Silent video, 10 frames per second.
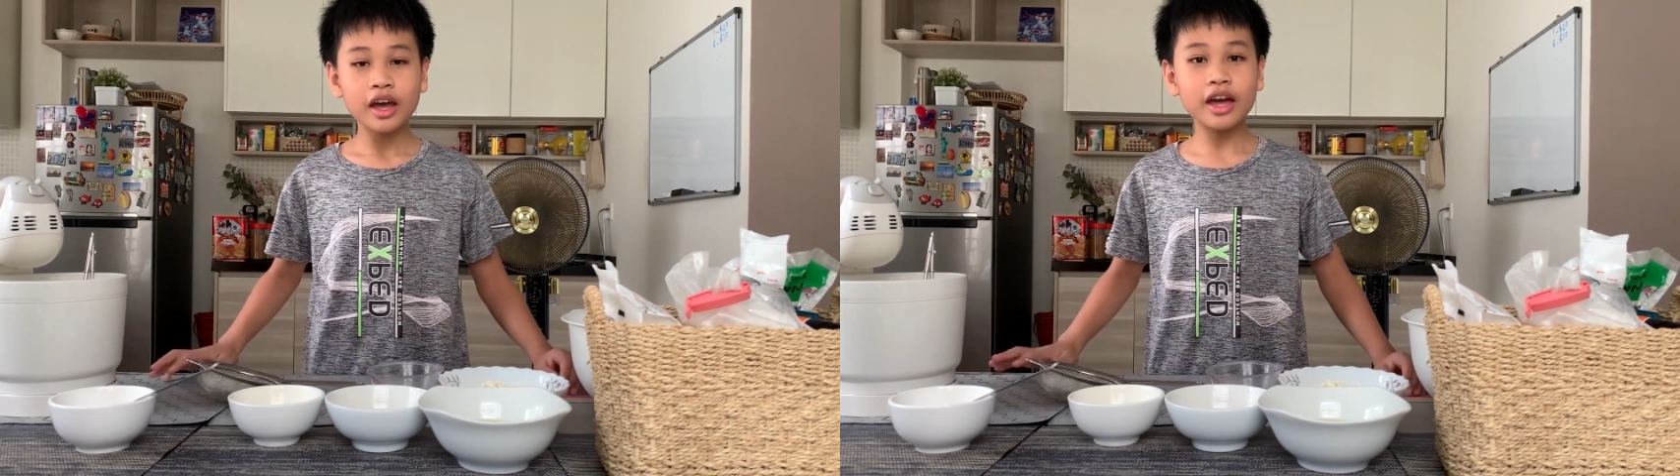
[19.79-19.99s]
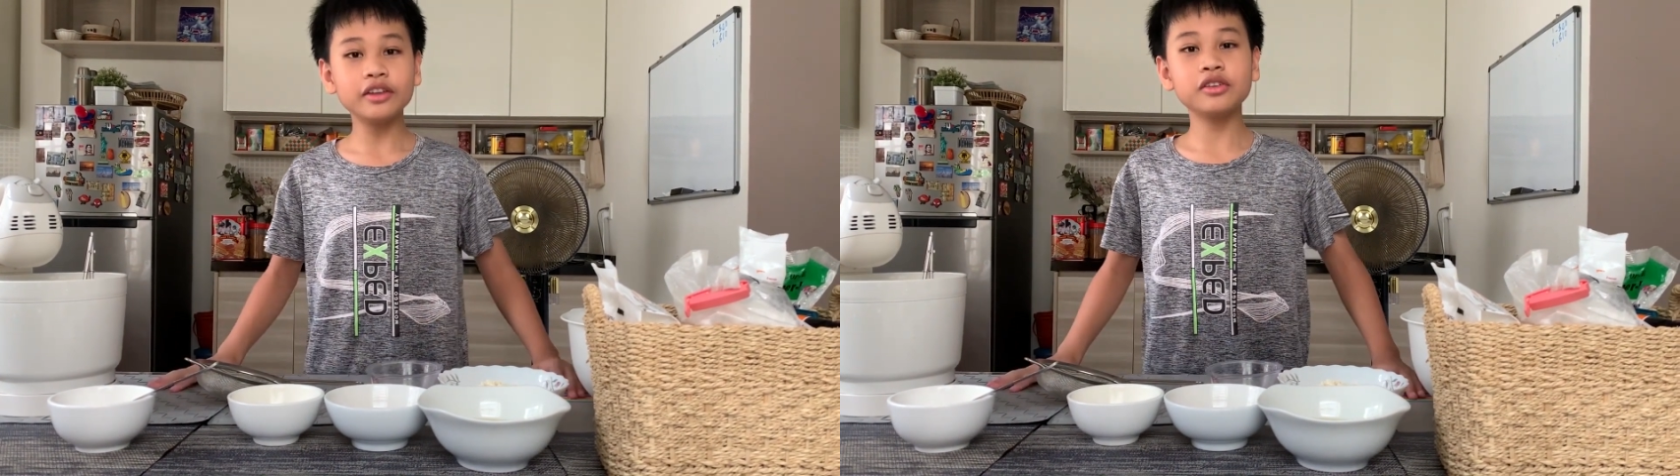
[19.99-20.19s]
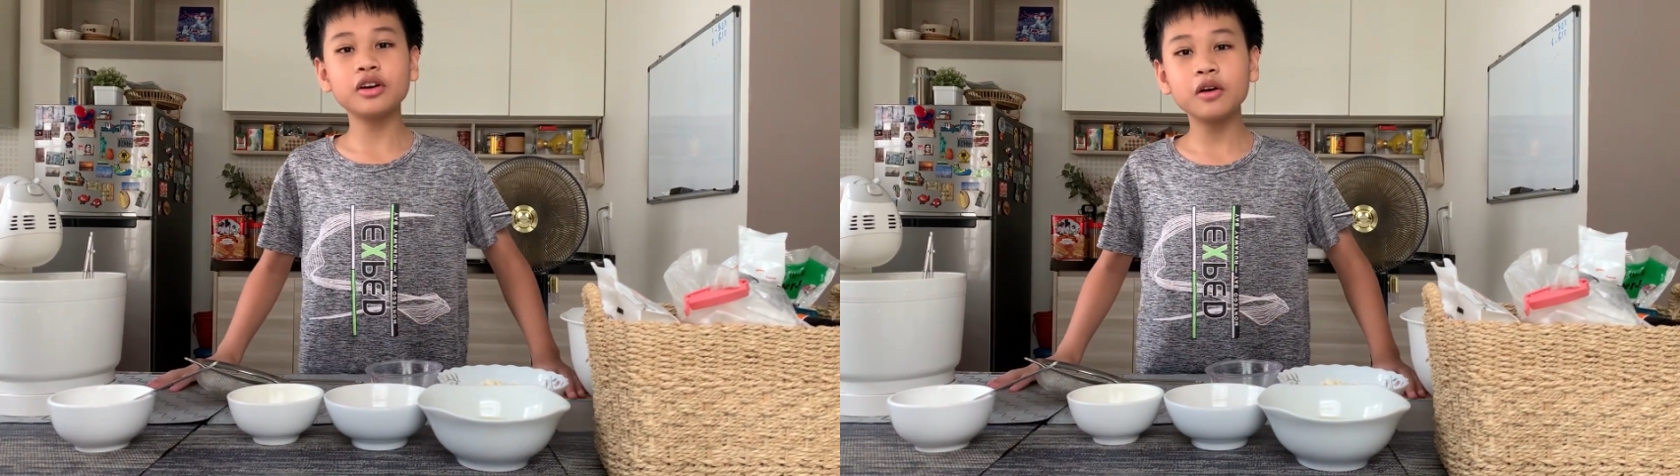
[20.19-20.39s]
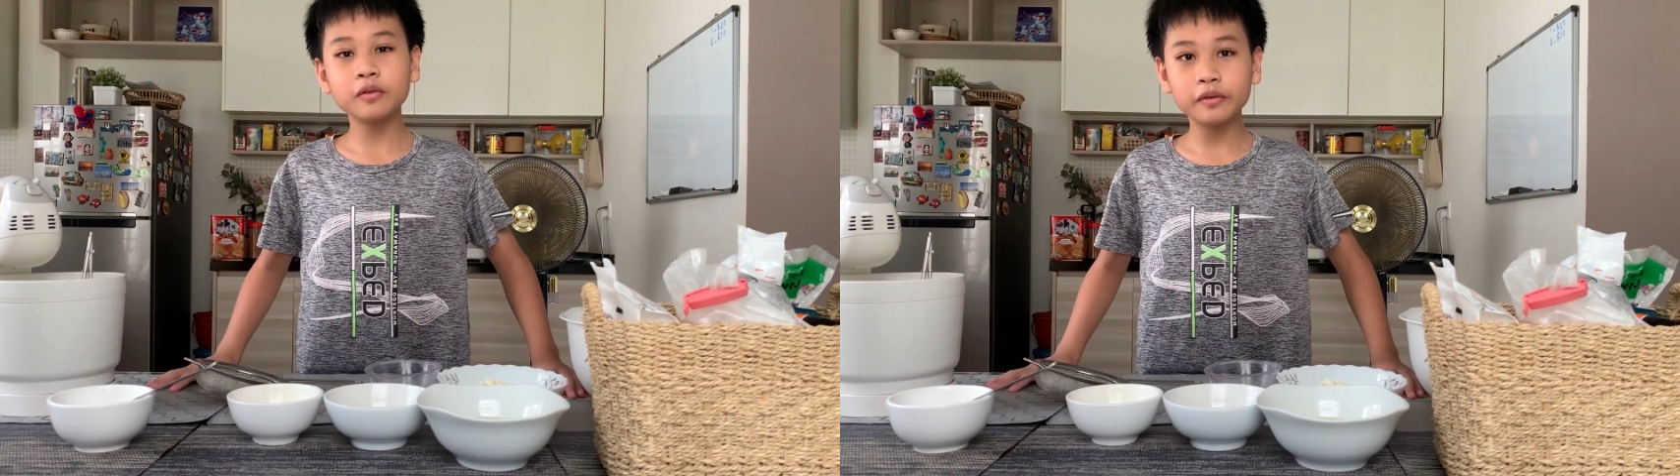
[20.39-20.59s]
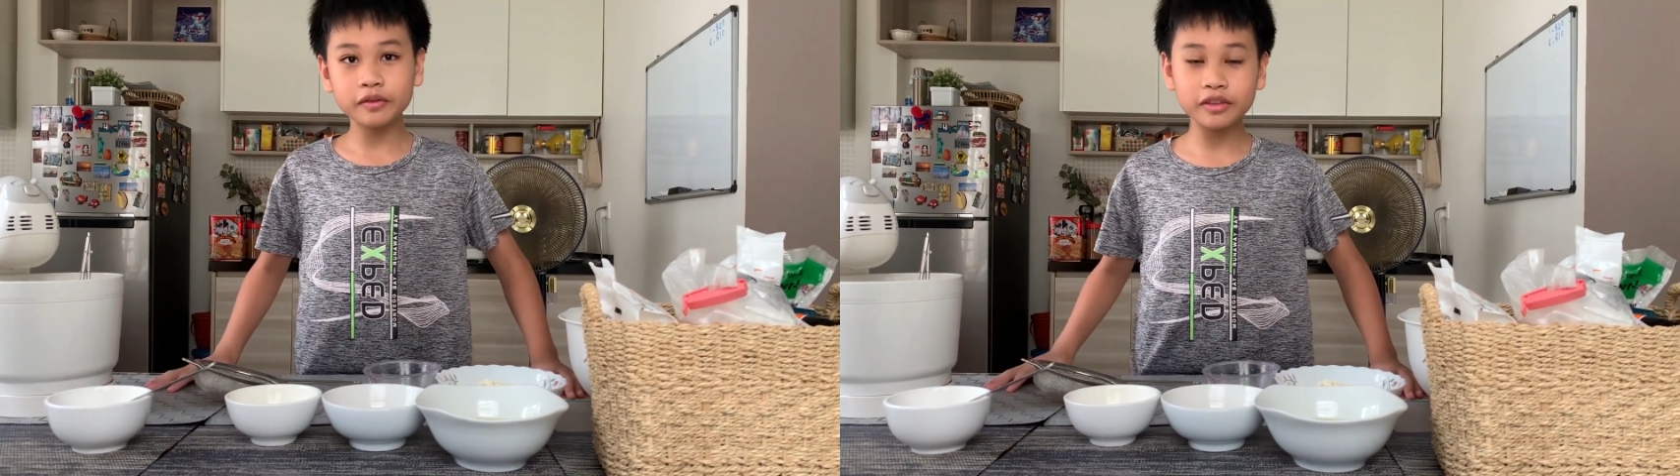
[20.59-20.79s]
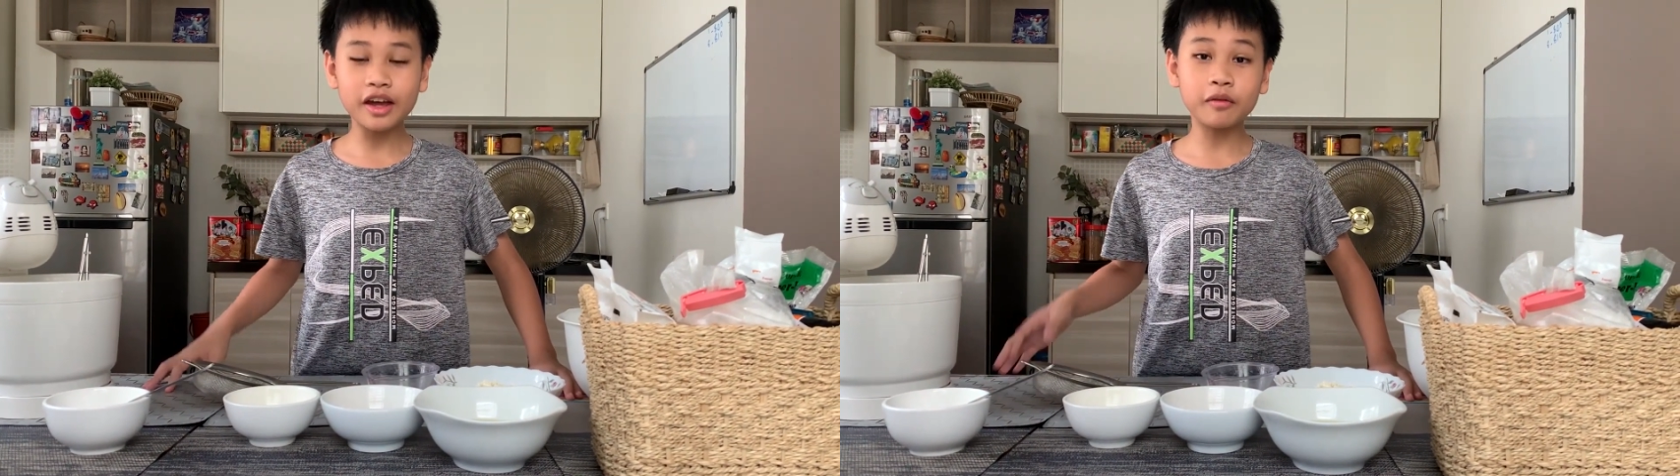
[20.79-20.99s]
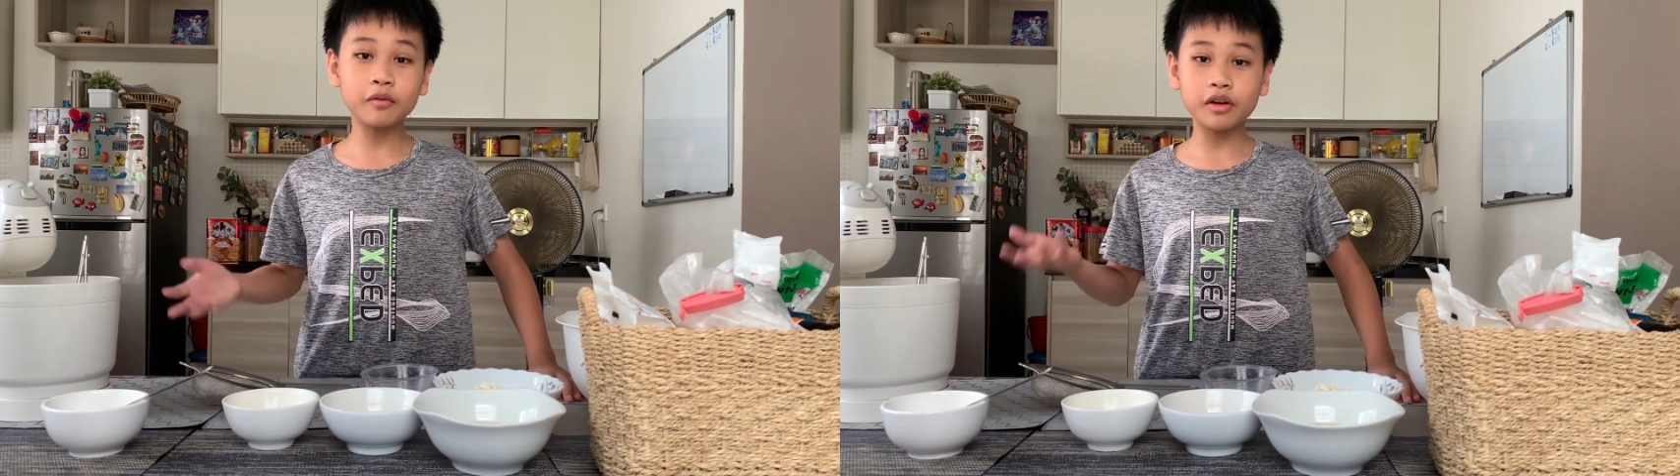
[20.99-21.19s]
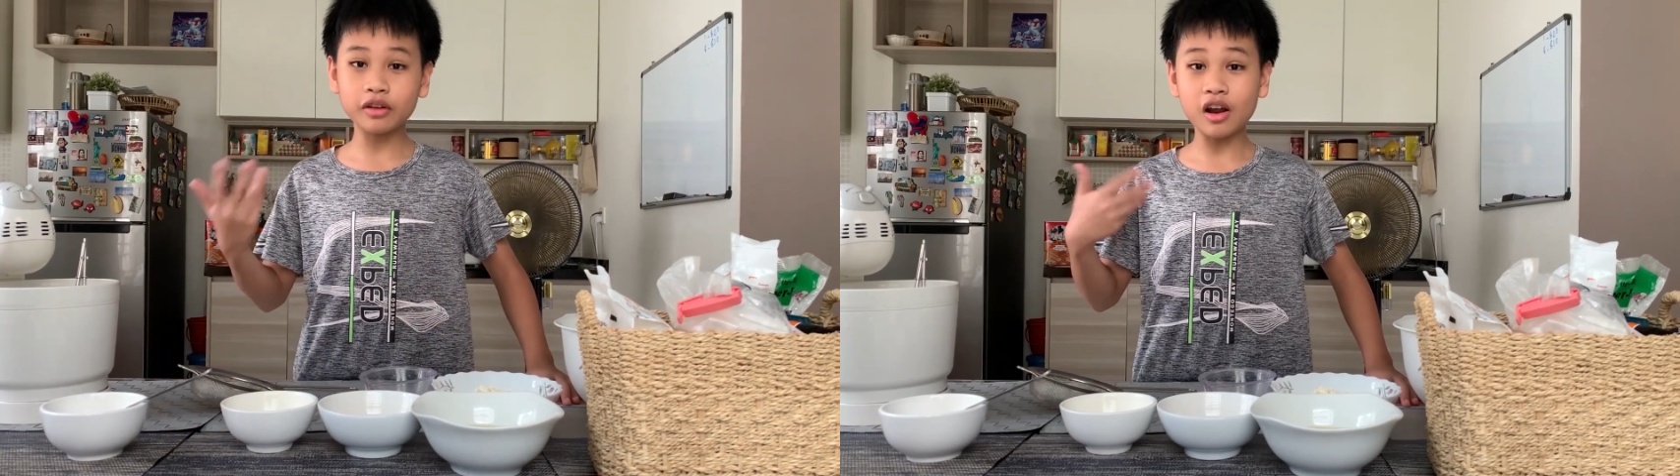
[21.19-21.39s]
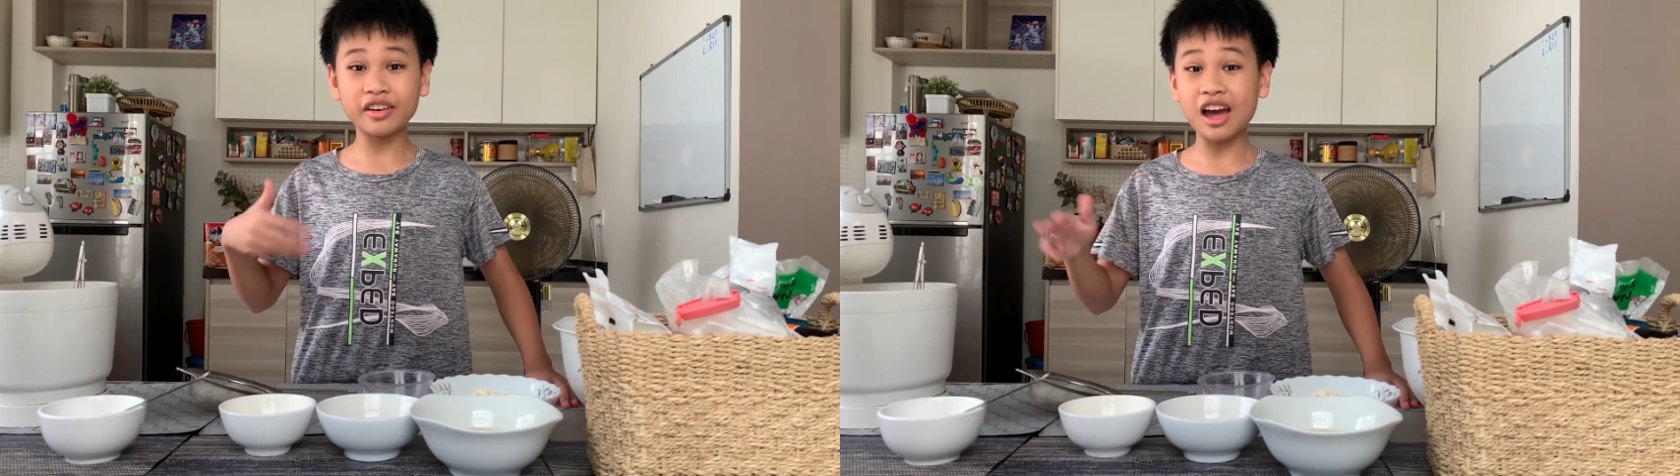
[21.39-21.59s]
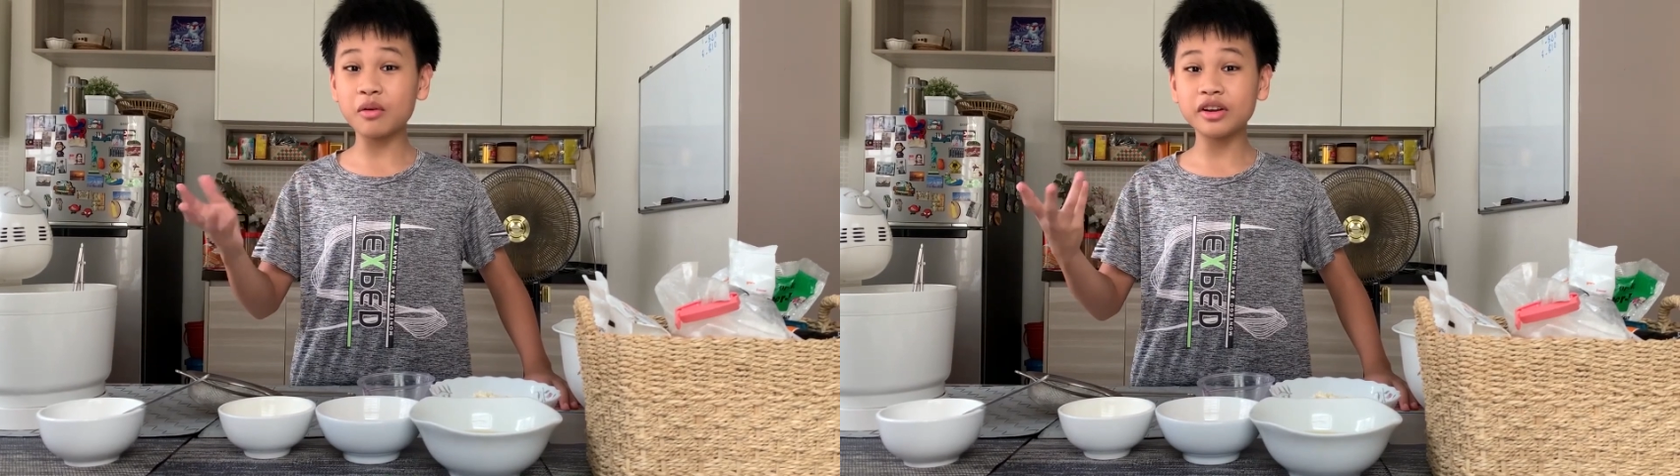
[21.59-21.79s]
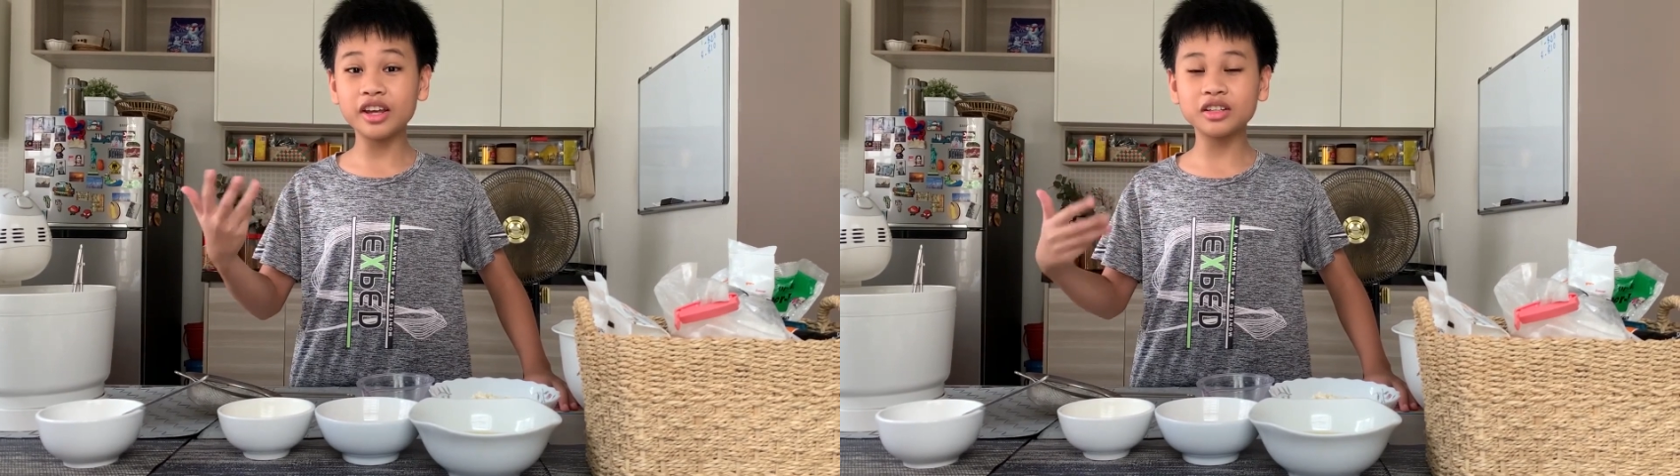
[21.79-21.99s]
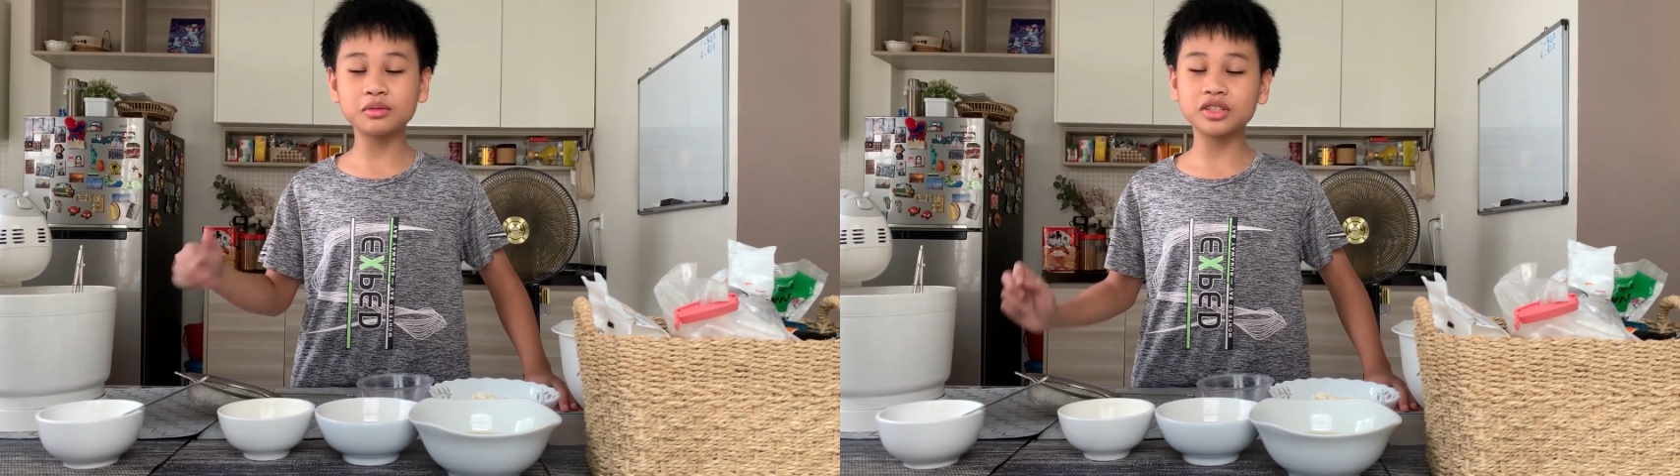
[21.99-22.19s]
And you know, nowadays